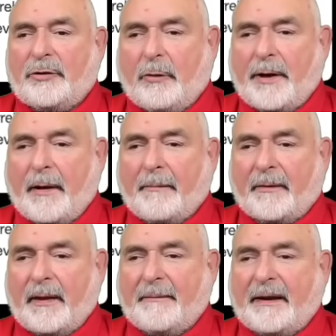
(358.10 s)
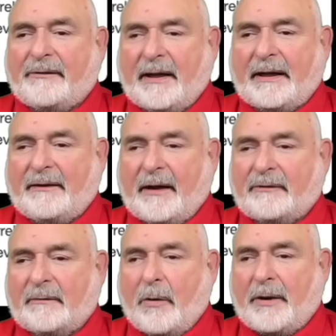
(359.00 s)
to a number that makes any
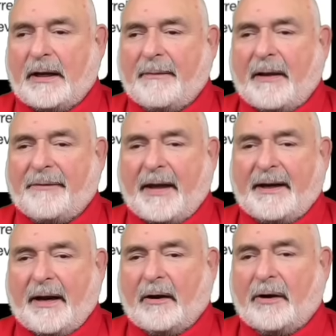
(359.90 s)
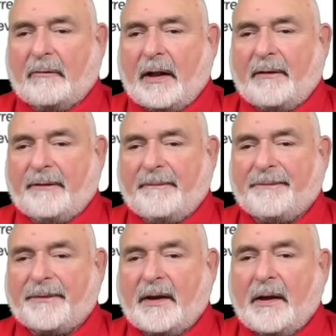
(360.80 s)
testimony about that hair irrelevant.
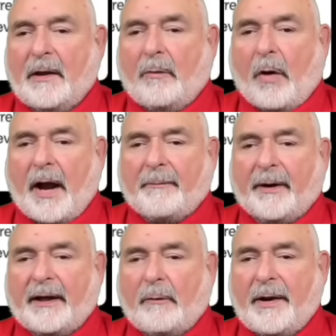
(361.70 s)
Why bring a